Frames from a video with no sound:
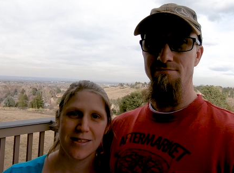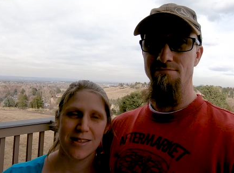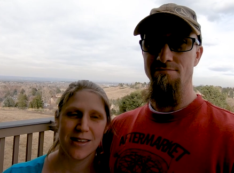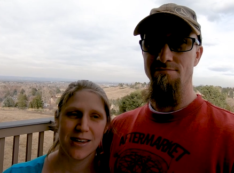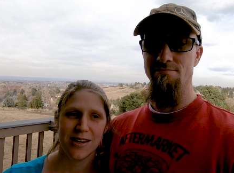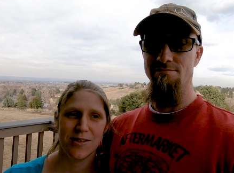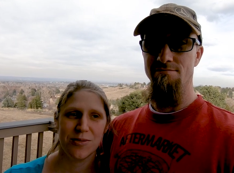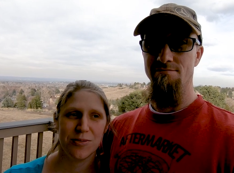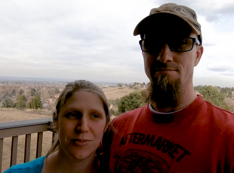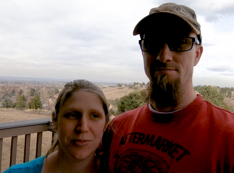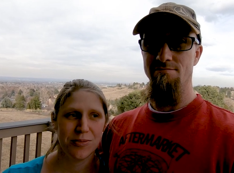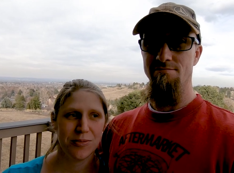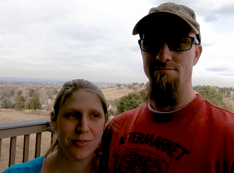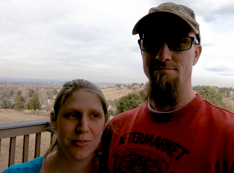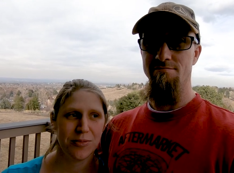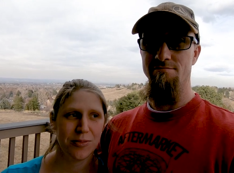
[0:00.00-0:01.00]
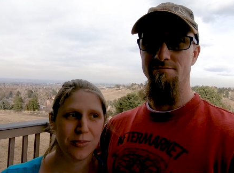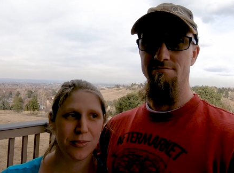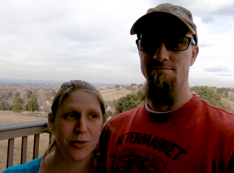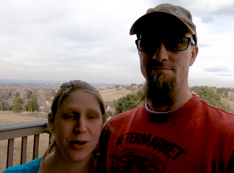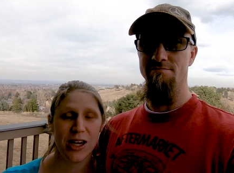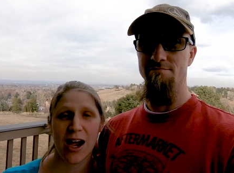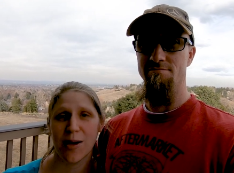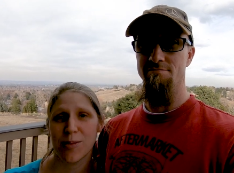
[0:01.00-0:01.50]
Speaker 1: then
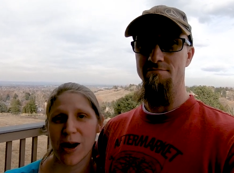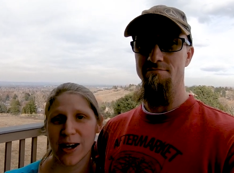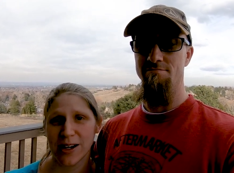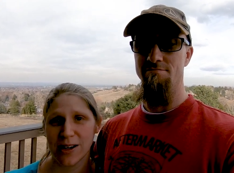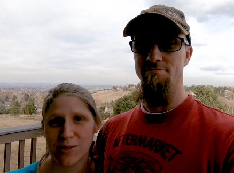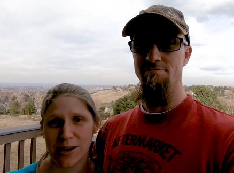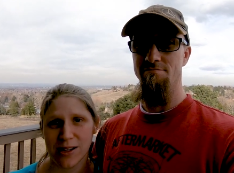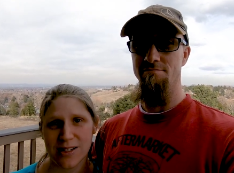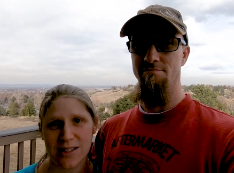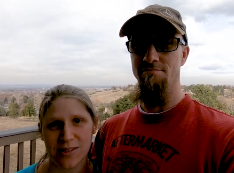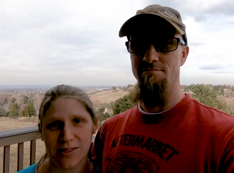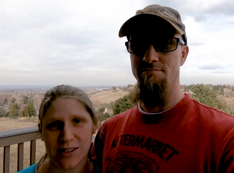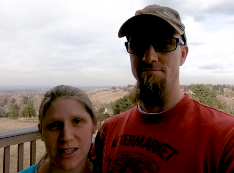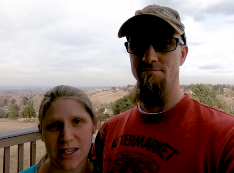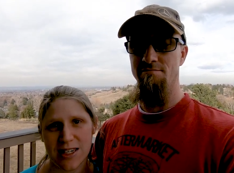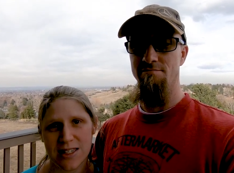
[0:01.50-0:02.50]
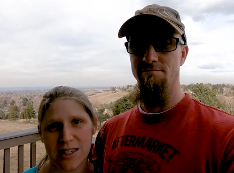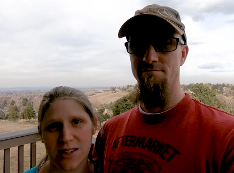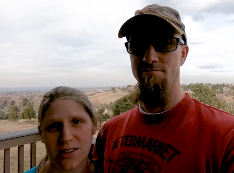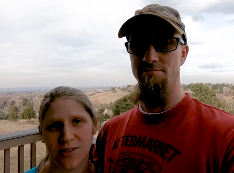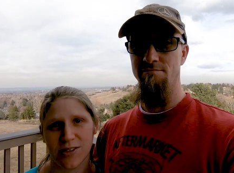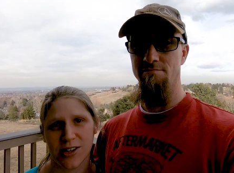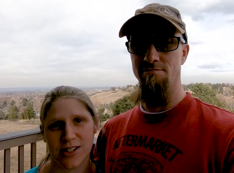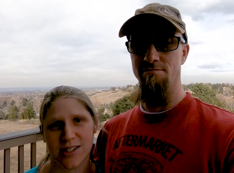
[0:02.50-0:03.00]
we got pregnant relatively easy
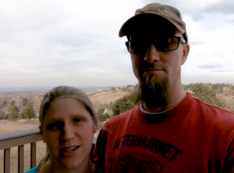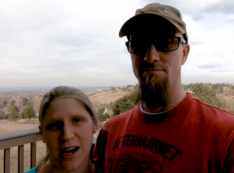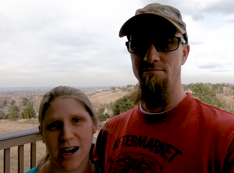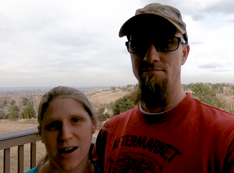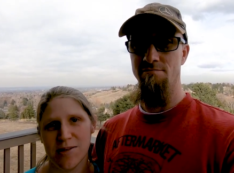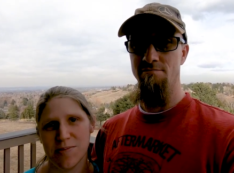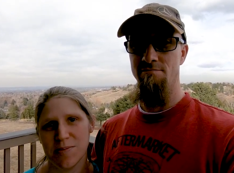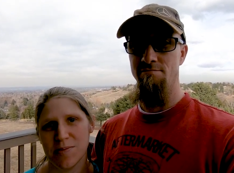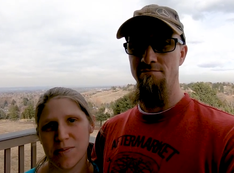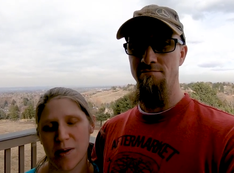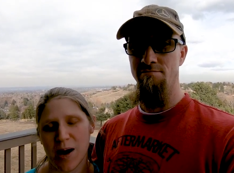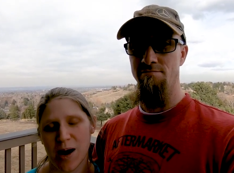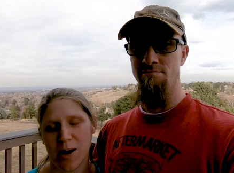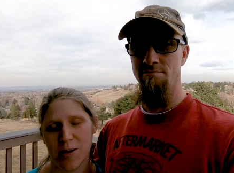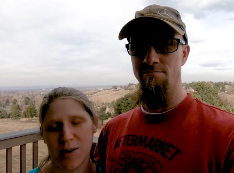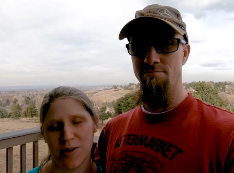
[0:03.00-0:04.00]
the first time. Uh,